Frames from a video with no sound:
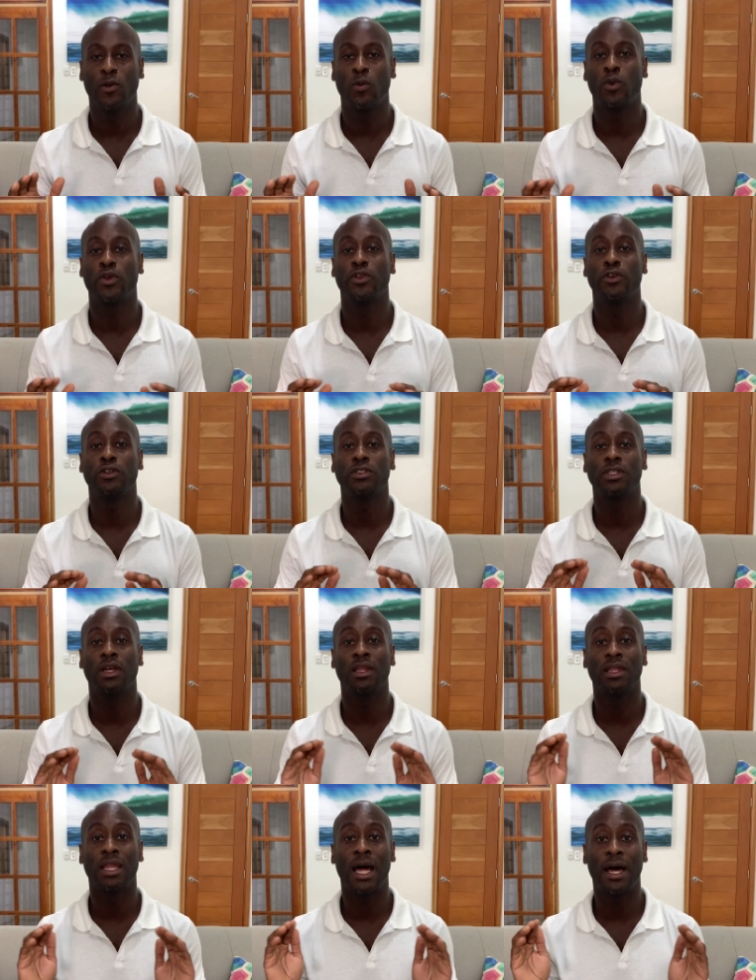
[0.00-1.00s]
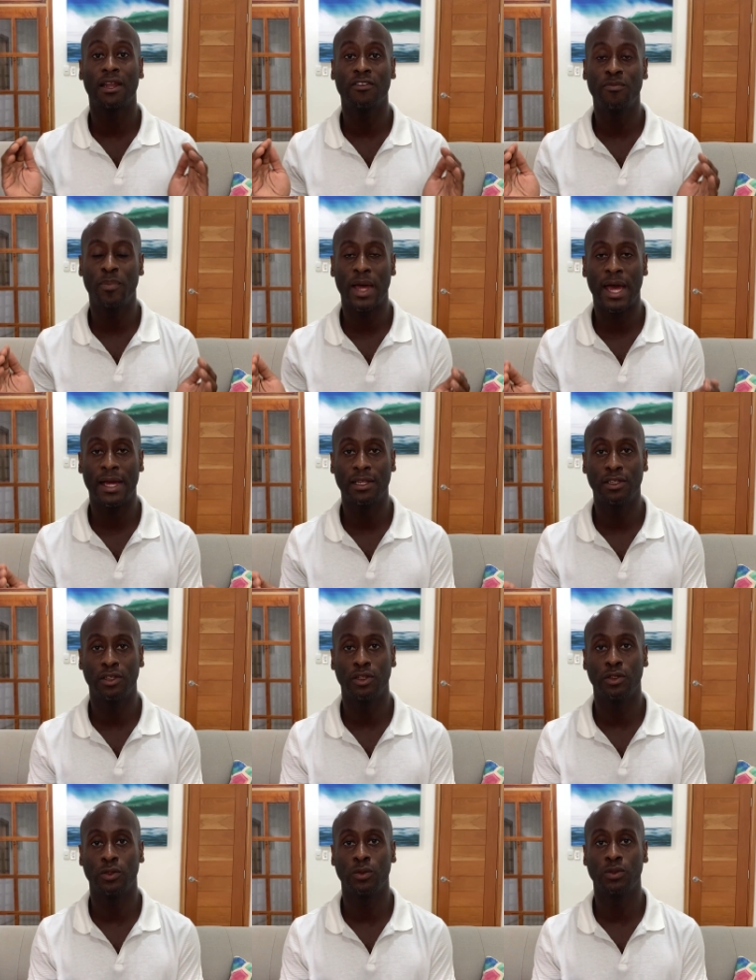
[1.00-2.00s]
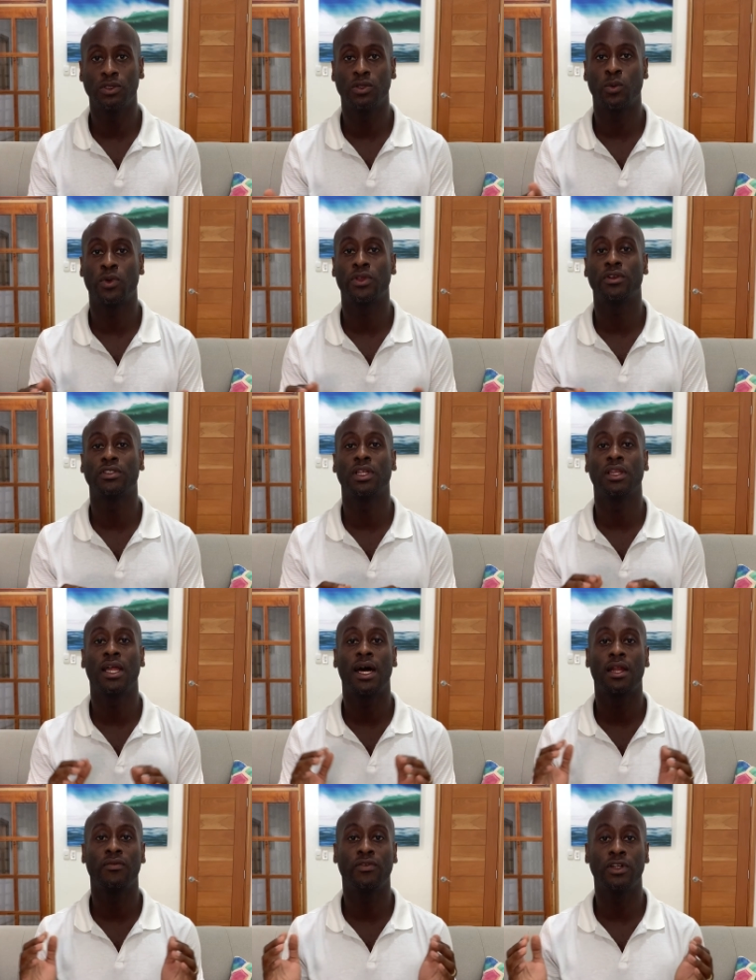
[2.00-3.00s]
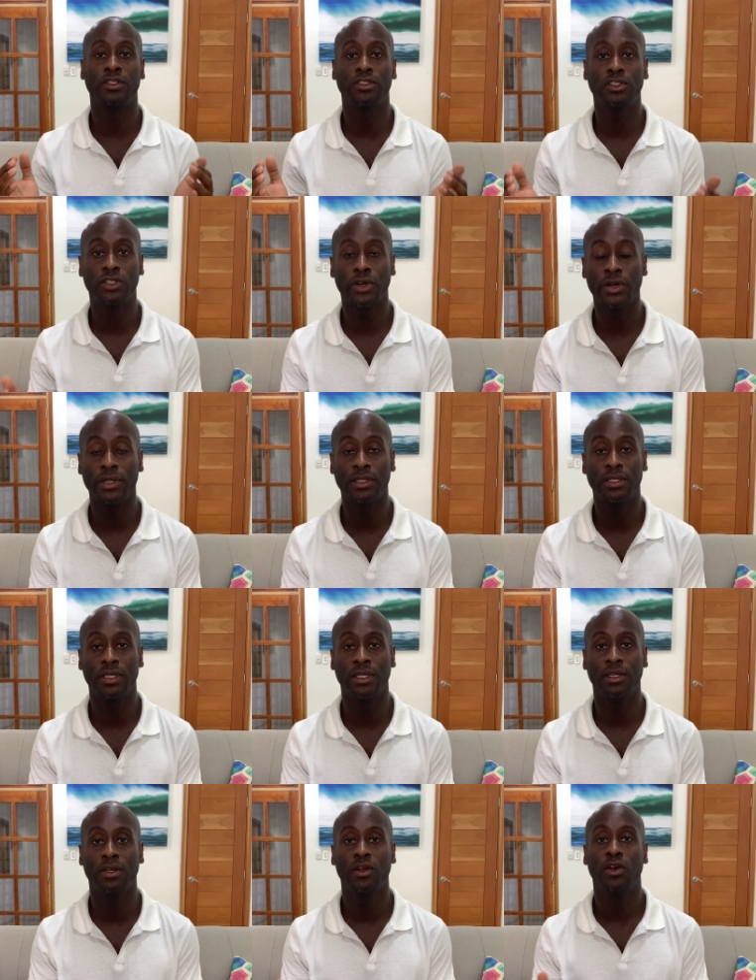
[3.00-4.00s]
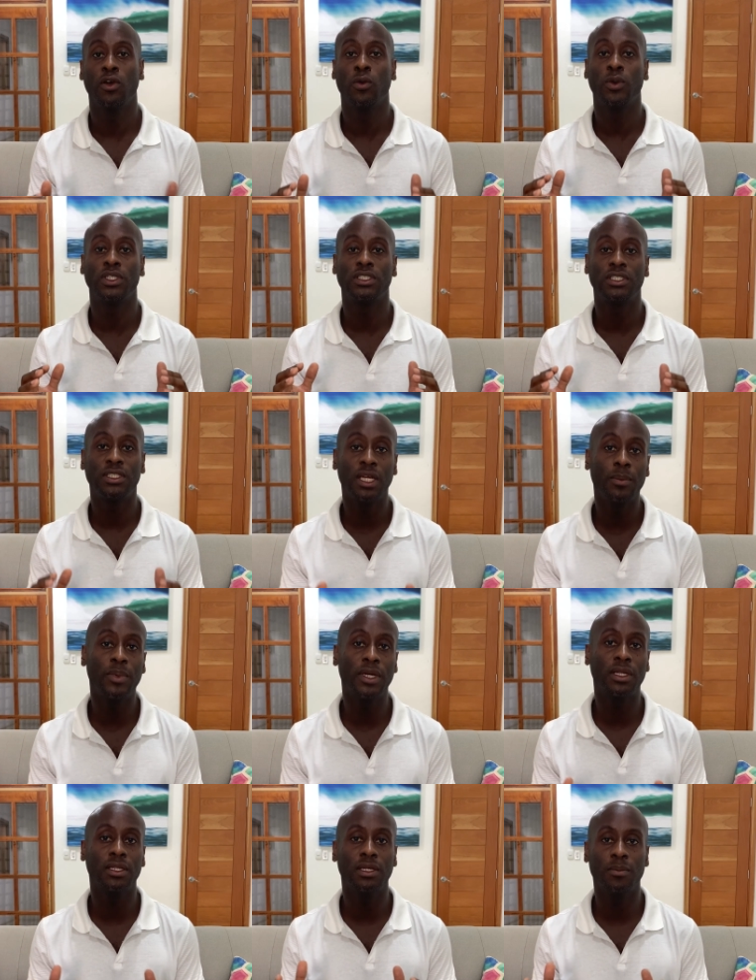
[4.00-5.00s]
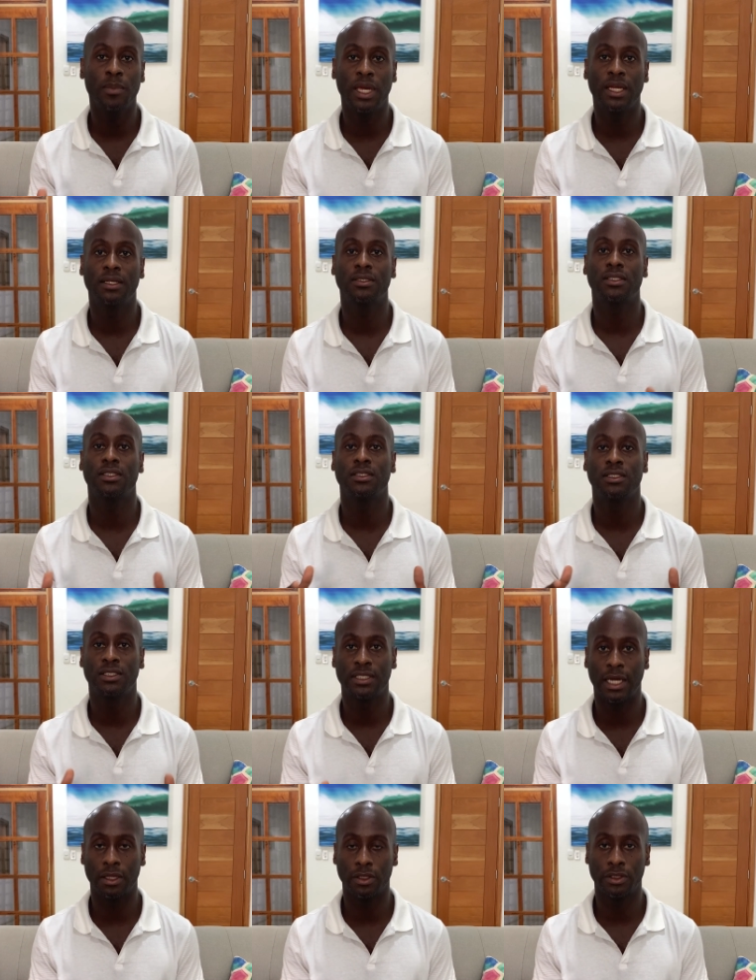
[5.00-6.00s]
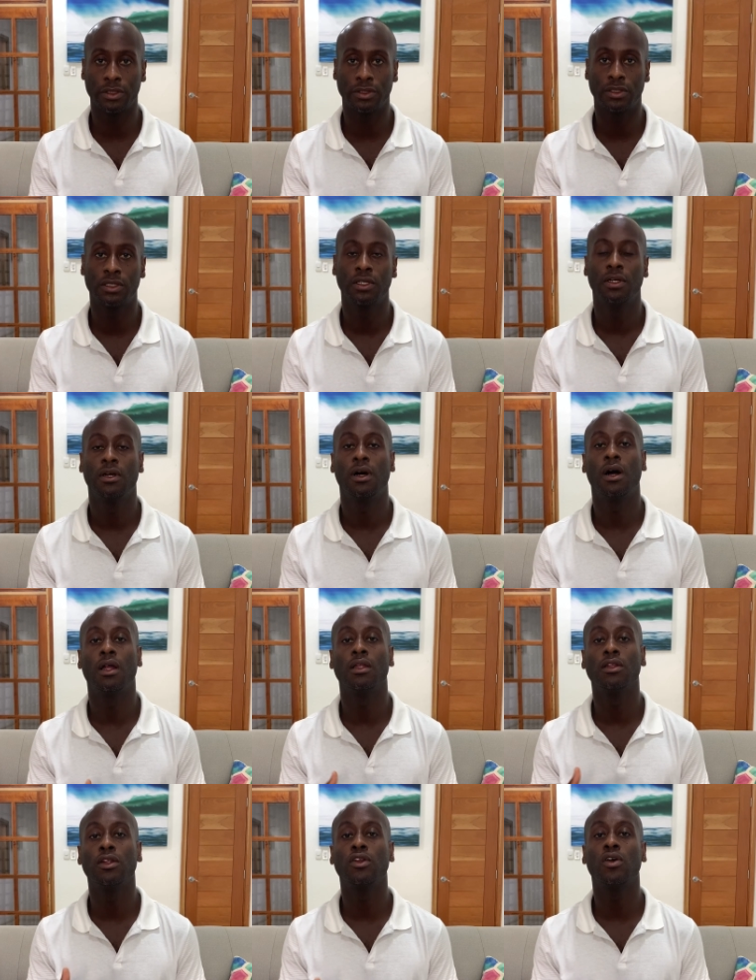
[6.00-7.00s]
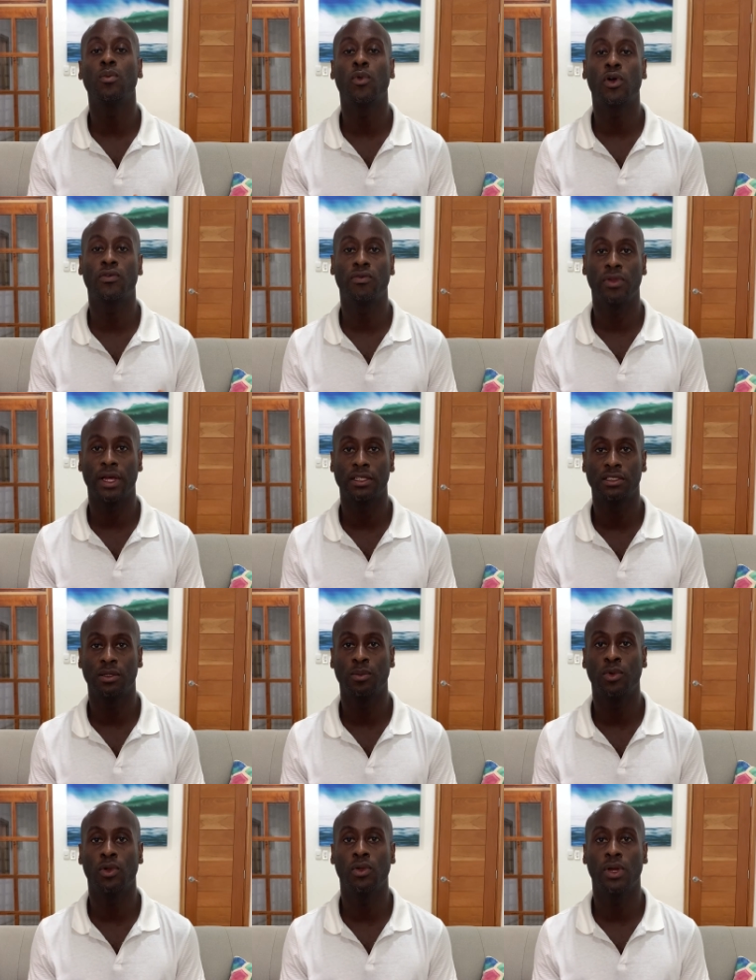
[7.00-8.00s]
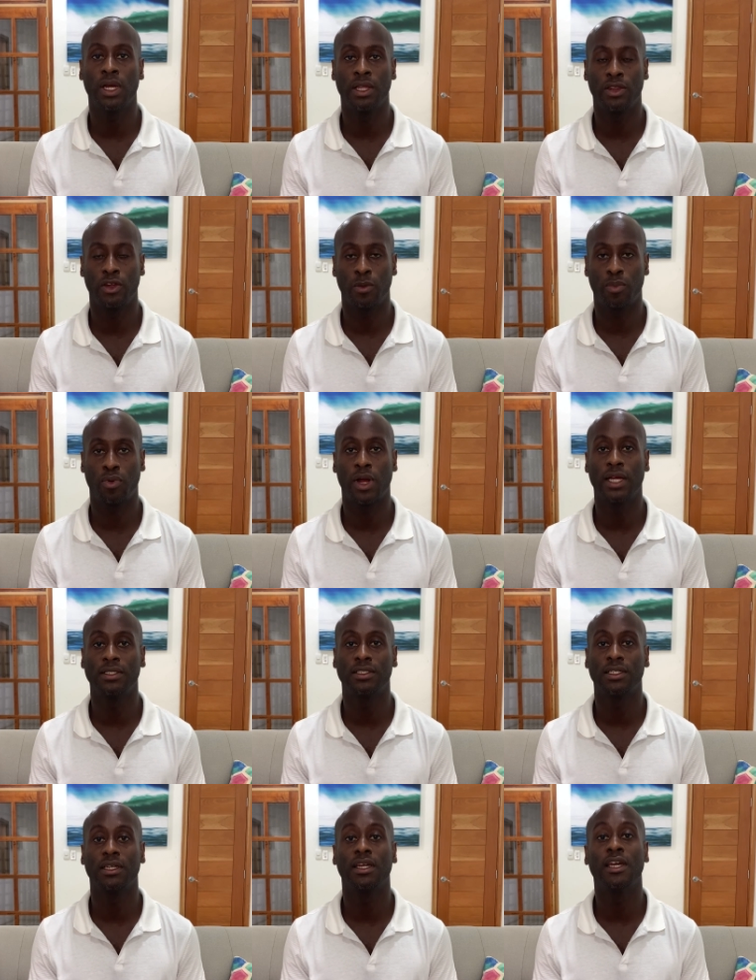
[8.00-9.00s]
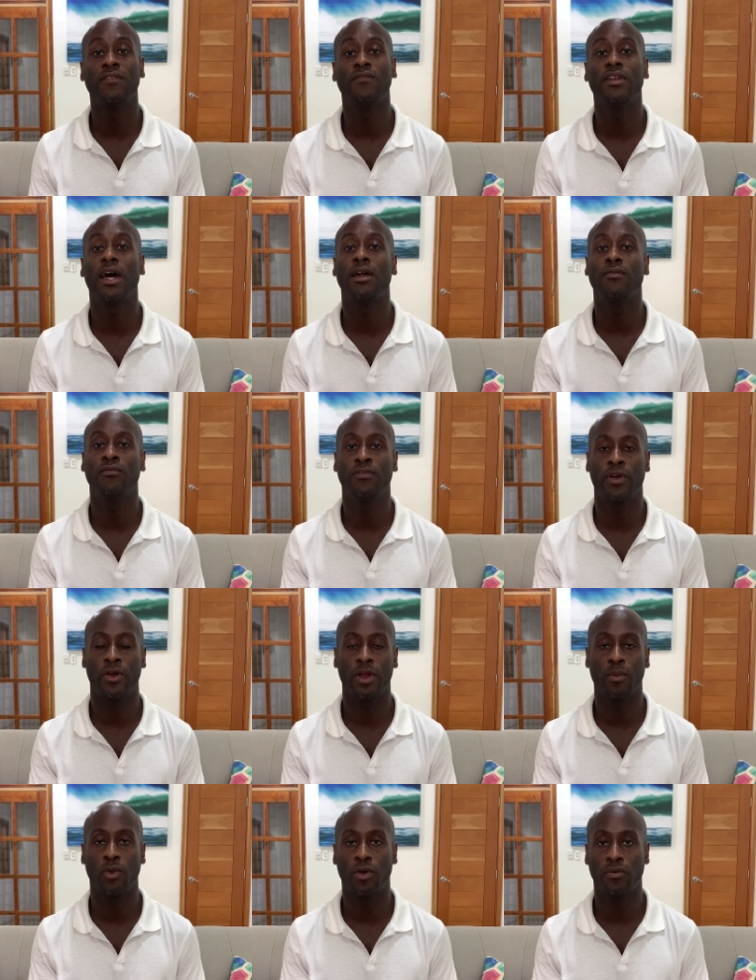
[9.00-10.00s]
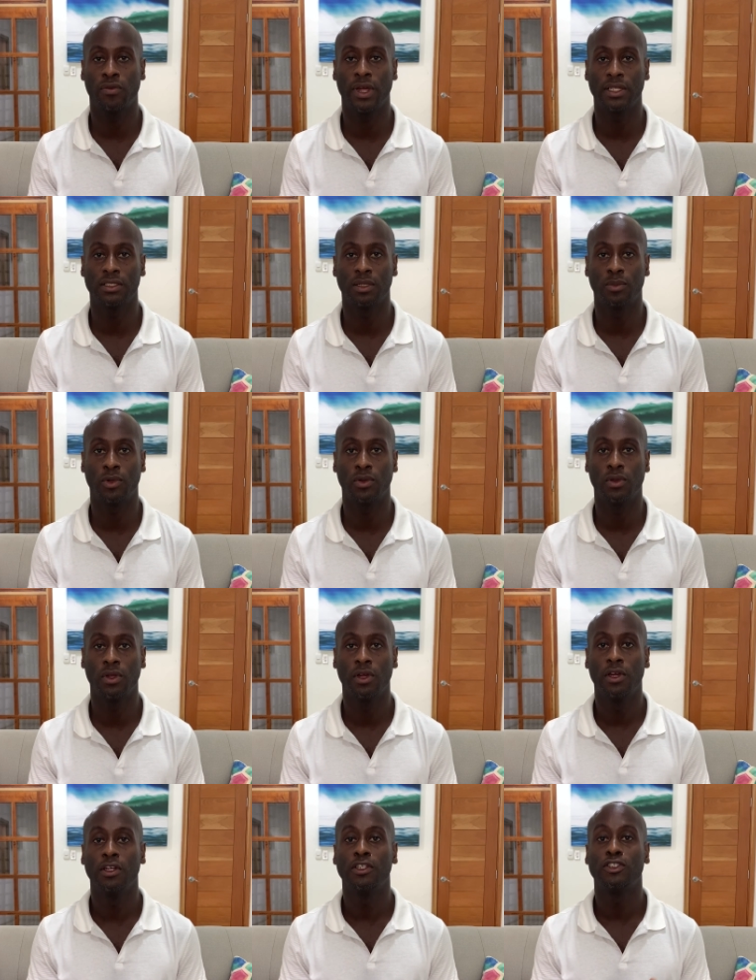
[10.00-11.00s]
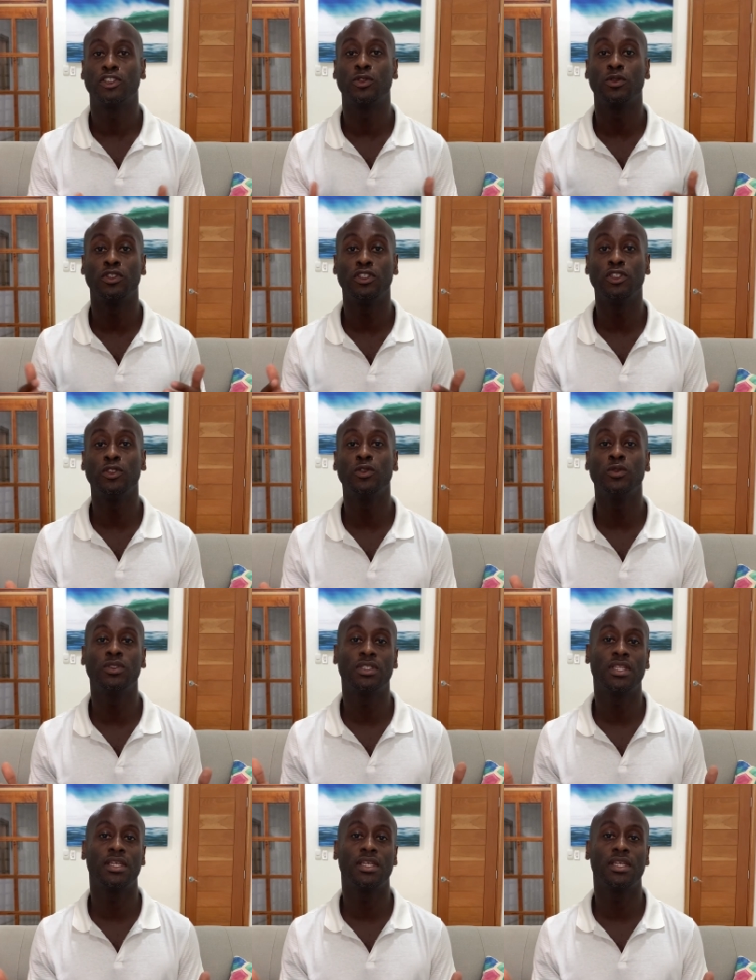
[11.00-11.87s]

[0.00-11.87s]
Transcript: where there's a lot of bad news, where there's a lot of uncertainty, which typically makes sellers a little more flexible in their pricing, if not very more flexible. So use